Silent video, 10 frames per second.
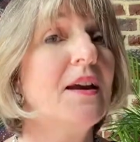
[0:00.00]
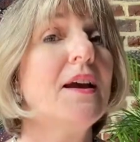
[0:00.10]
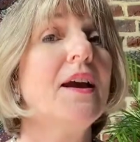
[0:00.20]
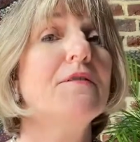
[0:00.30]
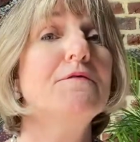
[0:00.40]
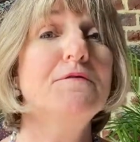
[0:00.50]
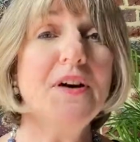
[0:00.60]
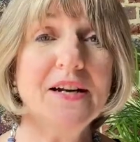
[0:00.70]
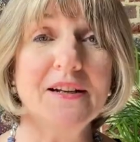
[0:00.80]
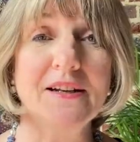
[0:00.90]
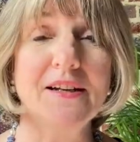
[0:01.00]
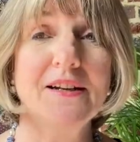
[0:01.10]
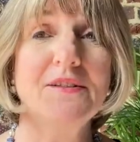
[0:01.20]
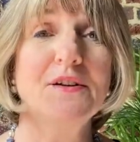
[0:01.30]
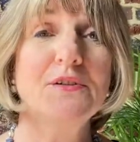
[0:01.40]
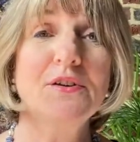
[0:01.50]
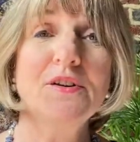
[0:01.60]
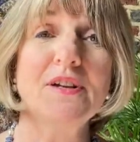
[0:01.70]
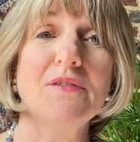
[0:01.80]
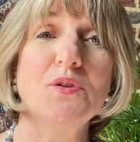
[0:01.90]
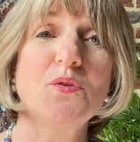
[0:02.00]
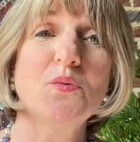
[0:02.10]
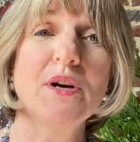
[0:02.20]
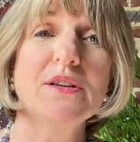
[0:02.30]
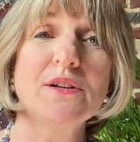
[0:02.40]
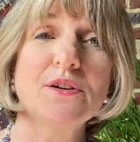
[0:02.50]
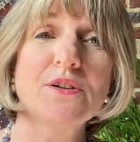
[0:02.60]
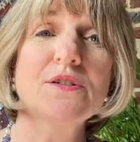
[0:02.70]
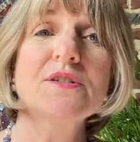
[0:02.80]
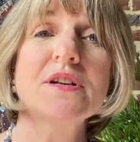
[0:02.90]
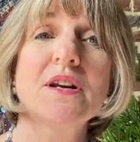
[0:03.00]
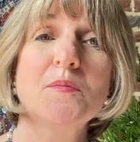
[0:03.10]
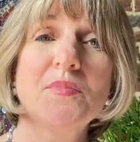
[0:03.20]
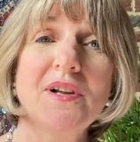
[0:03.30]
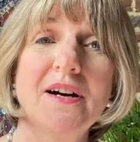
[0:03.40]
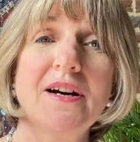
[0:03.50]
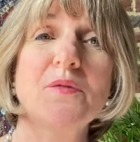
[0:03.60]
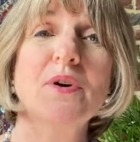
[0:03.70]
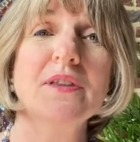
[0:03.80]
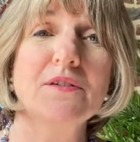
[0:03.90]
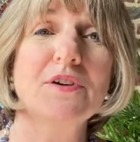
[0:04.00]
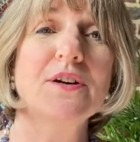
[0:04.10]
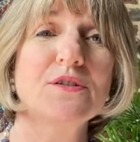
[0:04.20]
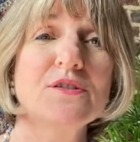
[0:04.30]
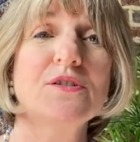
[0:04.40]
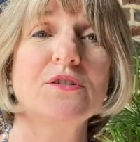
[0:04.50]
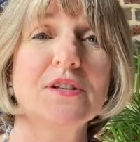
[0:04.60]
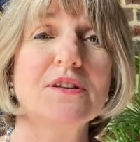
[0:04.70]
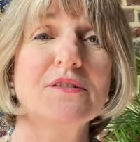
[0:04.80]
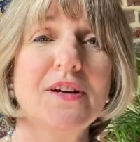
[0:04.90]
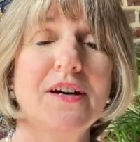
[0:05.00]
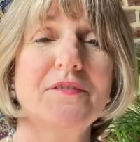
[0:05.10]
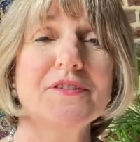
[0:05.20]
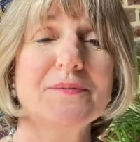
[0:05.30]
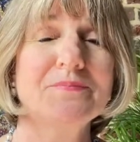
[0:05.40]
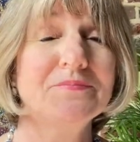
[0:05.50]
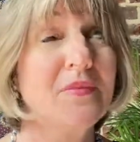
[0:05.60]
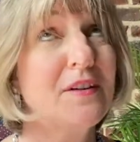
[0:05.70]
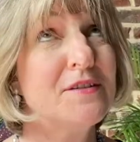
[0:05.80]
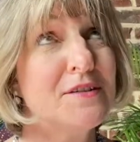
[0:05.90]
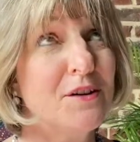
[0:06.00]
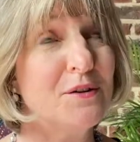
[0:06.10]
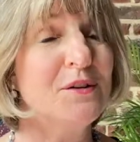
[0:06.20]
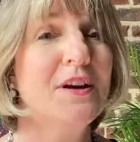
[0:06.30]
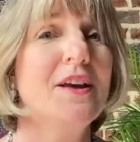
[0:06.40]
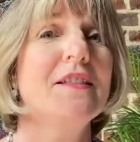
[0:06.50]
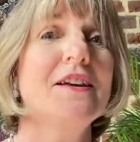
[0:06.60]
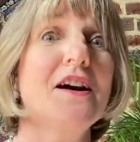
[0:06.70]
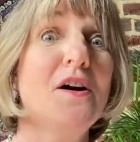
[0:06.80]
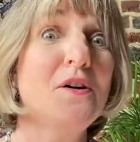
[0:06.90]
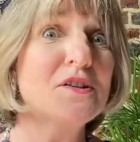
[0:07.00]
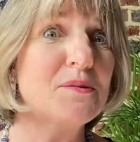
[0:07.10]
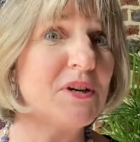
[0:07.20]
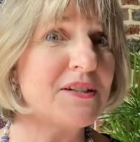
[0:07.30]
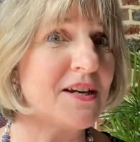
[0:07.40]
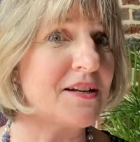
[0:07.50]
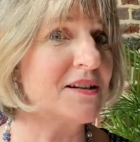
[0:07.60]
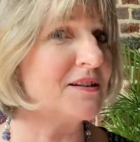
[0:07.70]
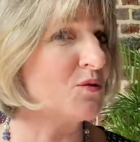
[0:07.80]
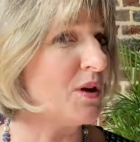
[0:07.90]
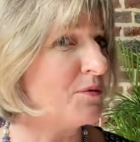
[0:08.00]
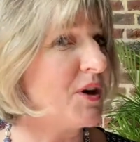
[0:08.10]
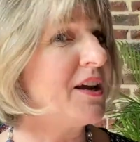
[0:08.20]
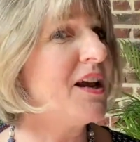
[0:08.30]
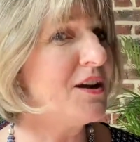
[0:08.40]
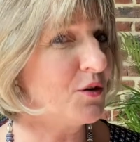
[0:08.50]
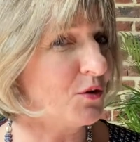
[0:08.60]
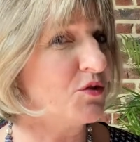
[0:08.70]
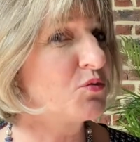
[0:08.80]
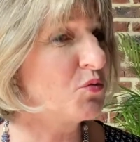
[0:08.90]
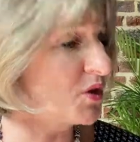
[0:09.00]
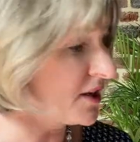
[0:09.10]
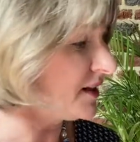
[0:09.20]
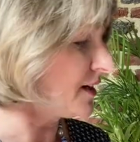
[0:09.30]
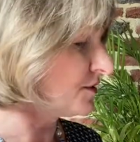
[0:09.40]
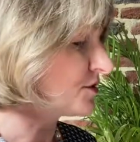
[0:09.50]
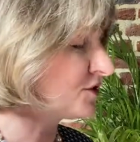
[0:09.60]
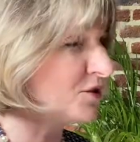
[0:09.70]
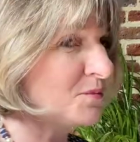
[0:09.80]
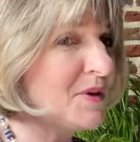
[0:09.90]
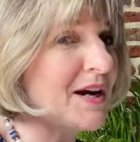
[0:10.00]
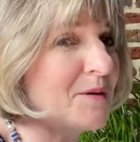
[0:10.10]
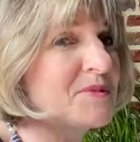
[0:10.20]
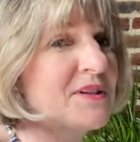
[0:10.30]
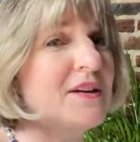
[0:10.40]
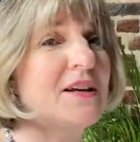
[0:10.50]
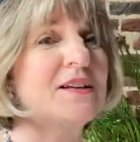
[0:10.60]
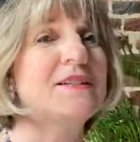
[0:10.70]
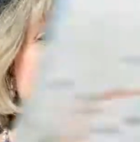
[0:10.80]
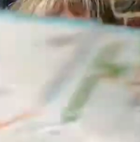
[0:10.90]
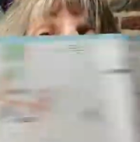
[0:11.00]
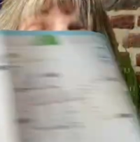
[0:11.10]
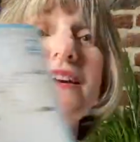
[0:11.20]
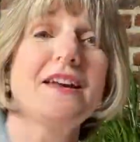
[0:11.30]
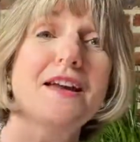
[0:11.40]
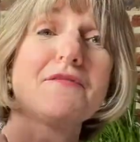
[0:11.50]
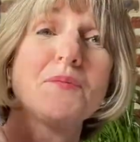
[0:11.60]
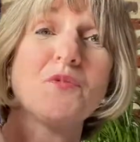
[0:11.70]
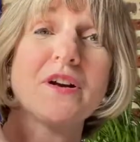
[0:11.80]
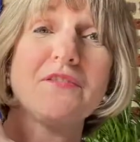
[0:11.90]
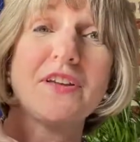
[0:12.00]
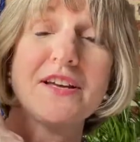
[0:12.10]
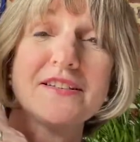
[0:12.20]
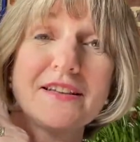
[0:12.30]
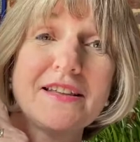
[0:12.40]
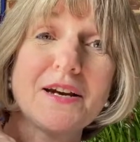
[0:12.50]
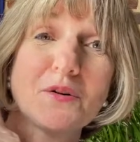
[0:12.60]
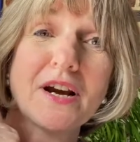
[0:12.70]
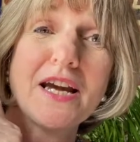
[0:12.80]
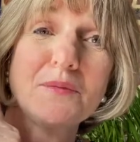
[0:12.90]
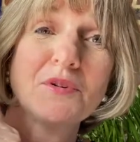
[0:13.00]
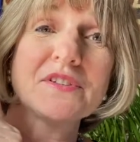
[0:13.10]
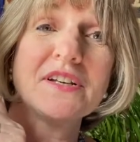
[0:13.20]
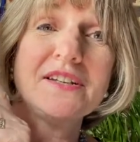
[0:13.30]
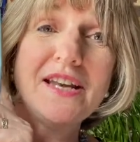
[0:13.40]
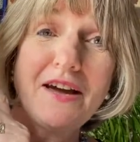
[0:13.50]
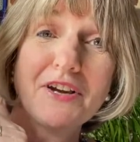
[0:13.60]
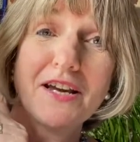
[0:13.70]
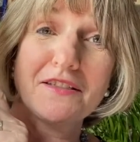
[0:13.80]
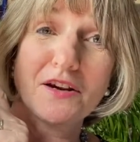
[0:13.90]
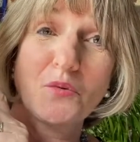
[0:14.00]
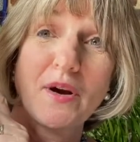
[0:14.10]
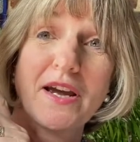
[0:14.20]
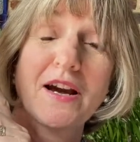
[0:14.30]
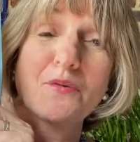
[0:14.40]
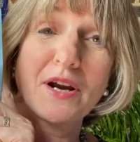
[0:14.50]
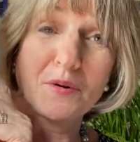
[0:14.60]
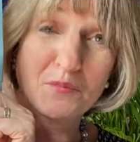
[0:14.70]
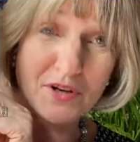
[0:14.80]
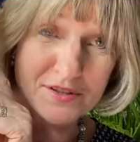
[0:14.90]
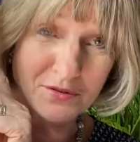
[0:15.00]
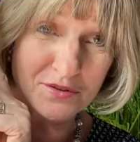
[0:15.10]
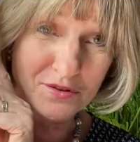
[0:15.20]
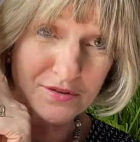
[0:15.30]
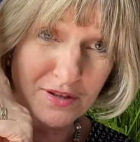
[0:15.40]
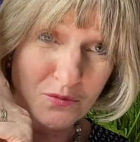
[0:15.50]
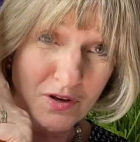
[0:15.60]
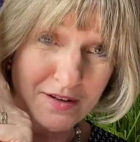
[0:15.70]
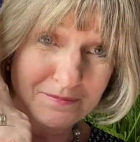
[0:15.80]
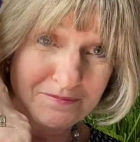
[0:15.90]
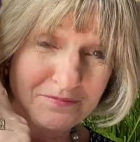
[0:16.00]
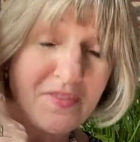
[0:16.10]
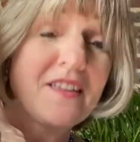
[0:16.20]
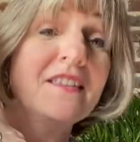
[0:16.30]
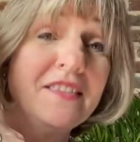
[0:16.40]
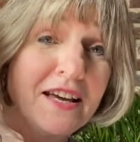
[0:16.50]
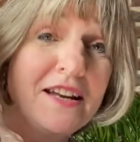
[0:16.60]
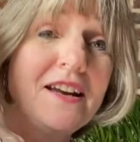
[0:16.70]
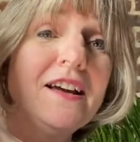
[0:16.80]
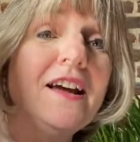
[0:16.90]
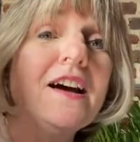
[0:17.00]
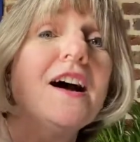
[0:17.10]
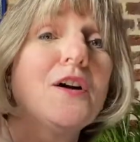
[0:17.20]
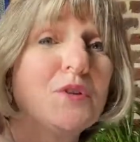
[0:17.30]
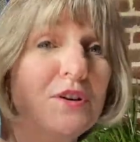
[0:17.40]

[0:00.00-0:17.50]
And finally, the third level, when the learners can apply what they've understood to their lives. So the ultimate test as to whether my 8-year-olds really understood maps is if I gave them one of these and they were able to navigate their way around Brussels using one. Then I would